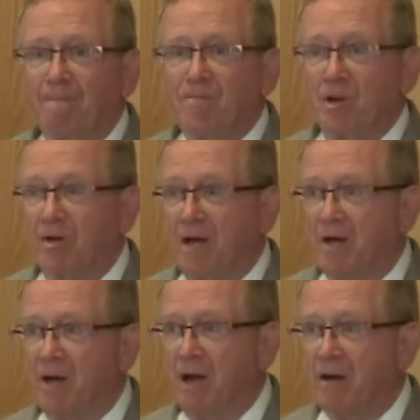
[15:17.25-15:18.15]
There are not
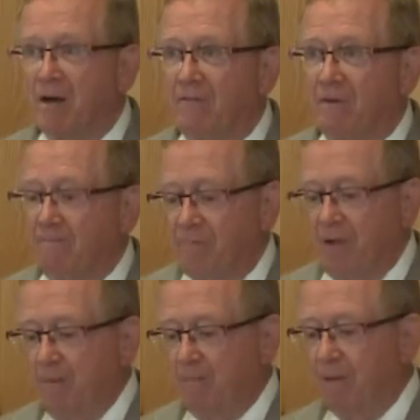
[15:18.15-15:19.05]
a lot of them,
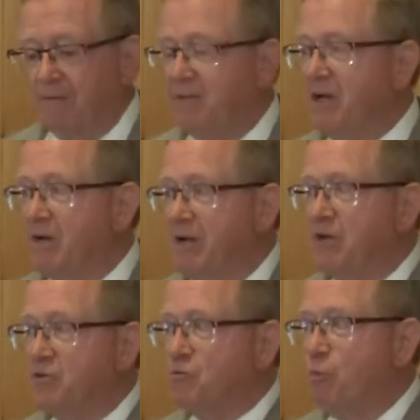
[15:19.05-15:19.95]
but there
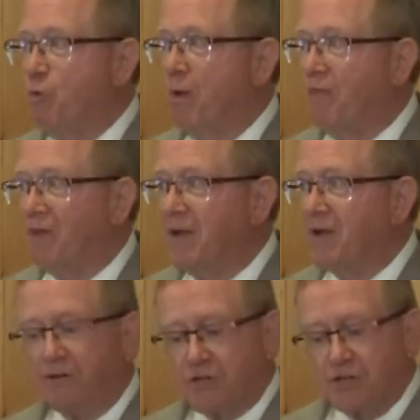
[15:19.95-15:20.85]
is one thing
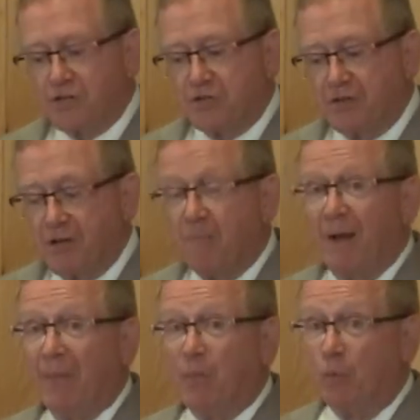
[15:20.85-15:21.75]
consistently
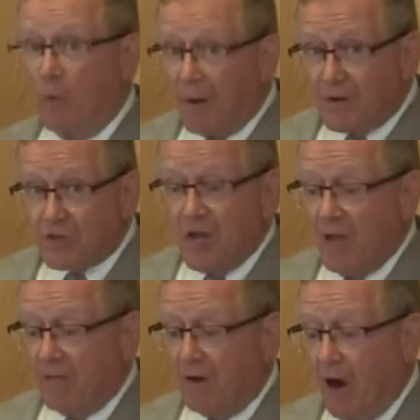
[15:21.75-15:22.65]
about the ones
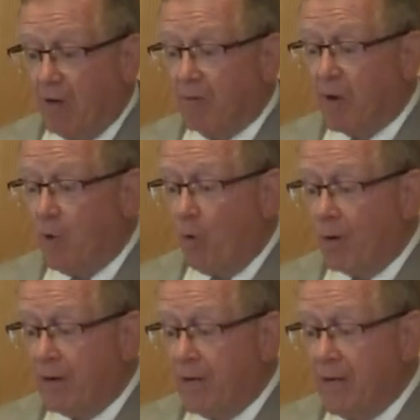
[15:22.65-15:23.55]
that are
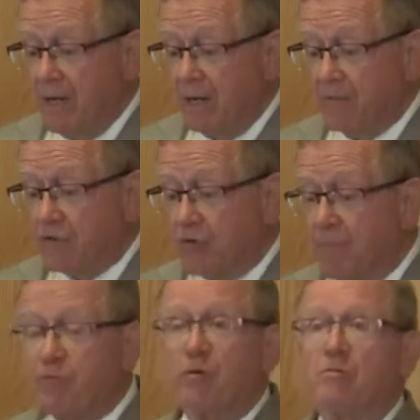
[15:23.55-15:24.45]
recorded in the
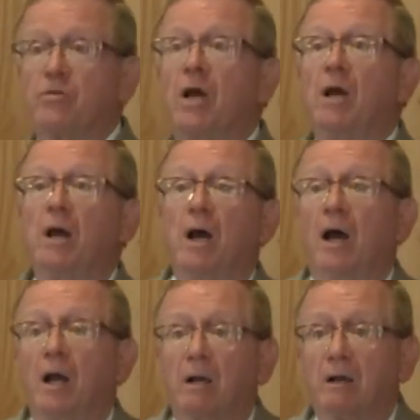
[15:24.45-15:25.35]
Scriptures.
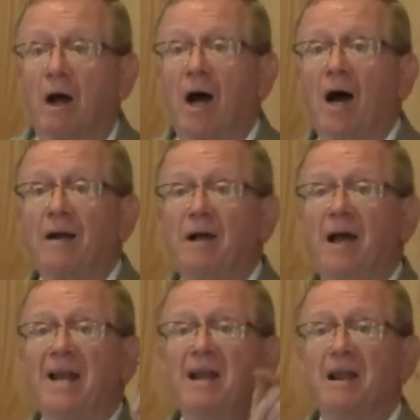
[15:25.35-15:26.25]
God
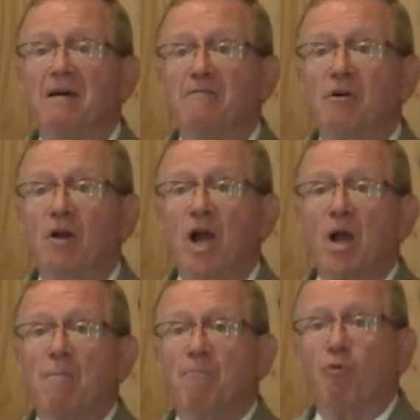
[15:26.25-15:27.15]
never
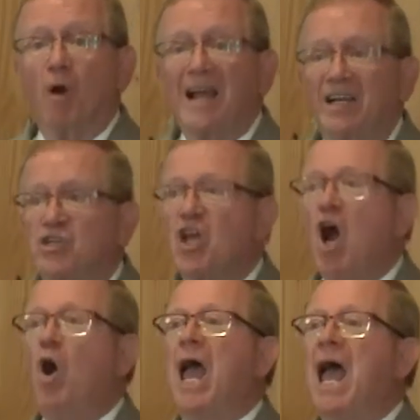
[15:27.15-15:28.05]
breaks
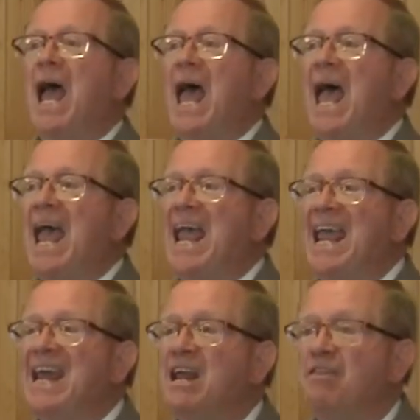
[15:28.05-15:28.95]

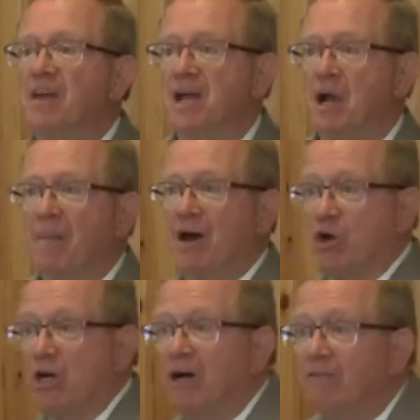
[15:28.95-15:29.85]
anything
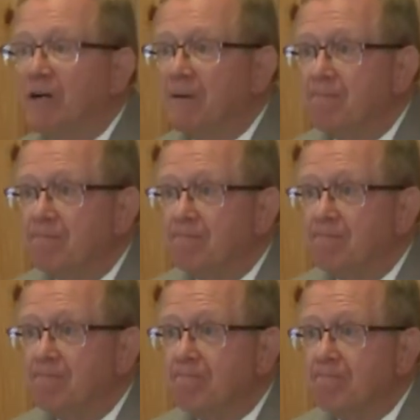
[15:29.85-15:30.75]
about a covenant
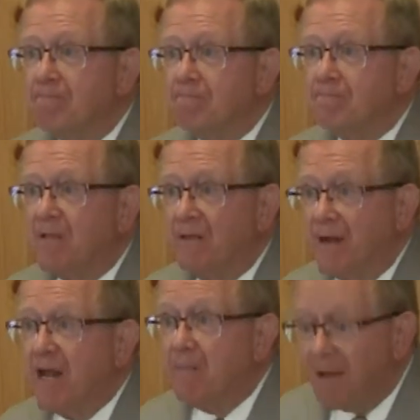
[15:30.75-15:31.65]
that
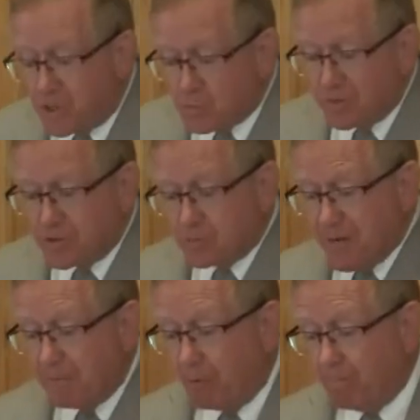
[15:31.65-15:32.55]
He makes with His
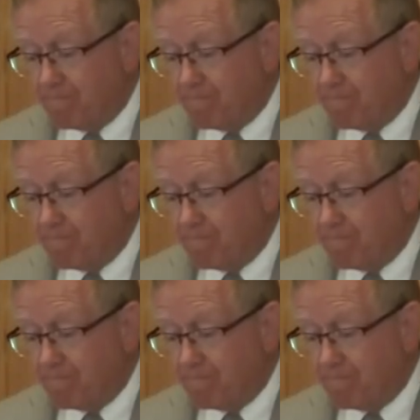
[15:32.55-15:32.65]
people.